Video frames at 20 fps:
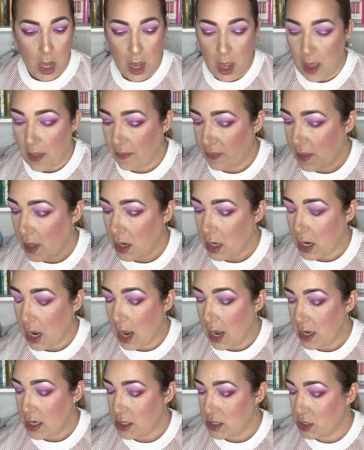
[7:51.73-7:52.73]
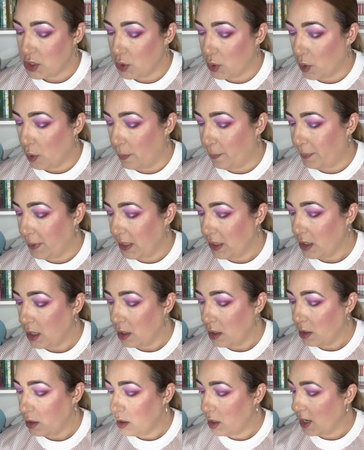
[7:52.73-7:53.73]
then, guys, to complete the
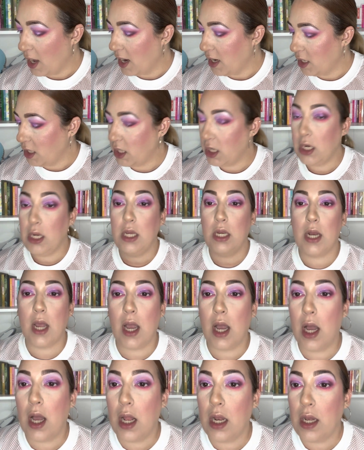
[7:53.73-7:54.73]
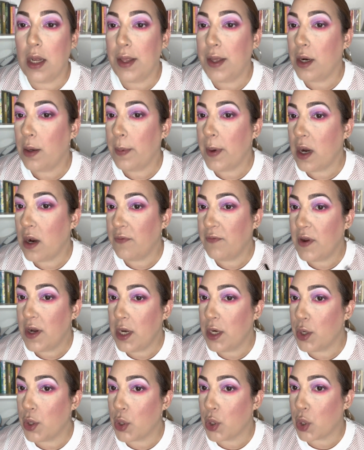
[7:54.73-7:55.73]
look, I need a little bit of an
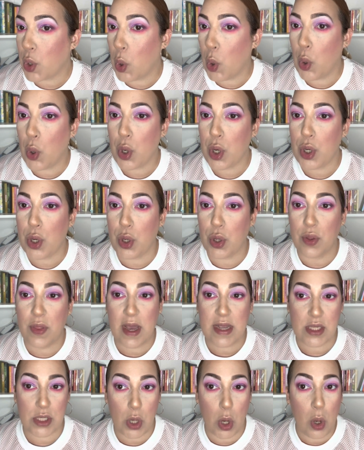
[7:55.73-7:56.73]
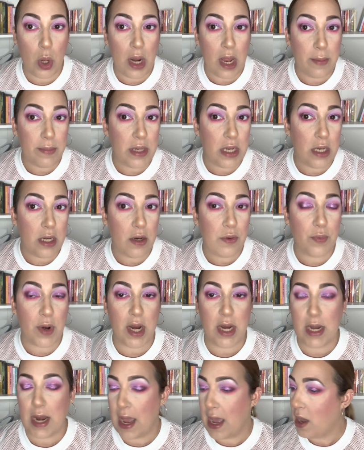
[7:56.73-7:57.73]
inner corner. That's all I'm needing
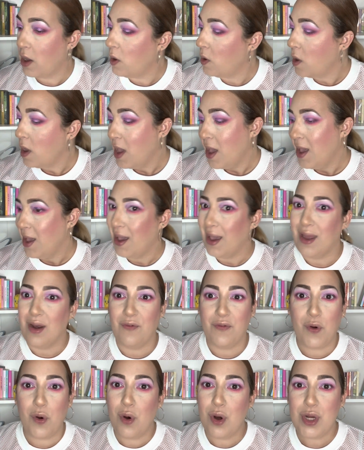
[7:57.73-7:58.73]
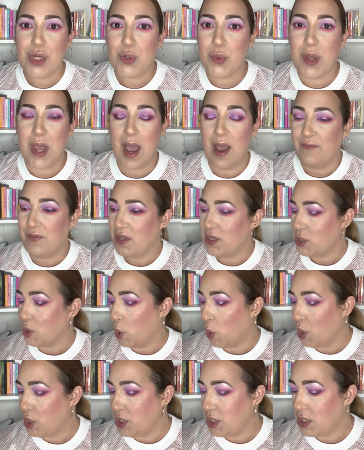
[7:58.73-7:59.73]
right now. And of course, we have this
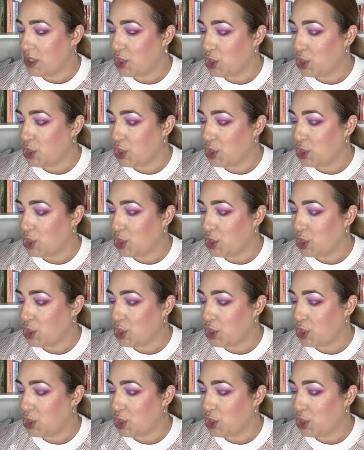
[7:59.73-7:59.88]
gorgeous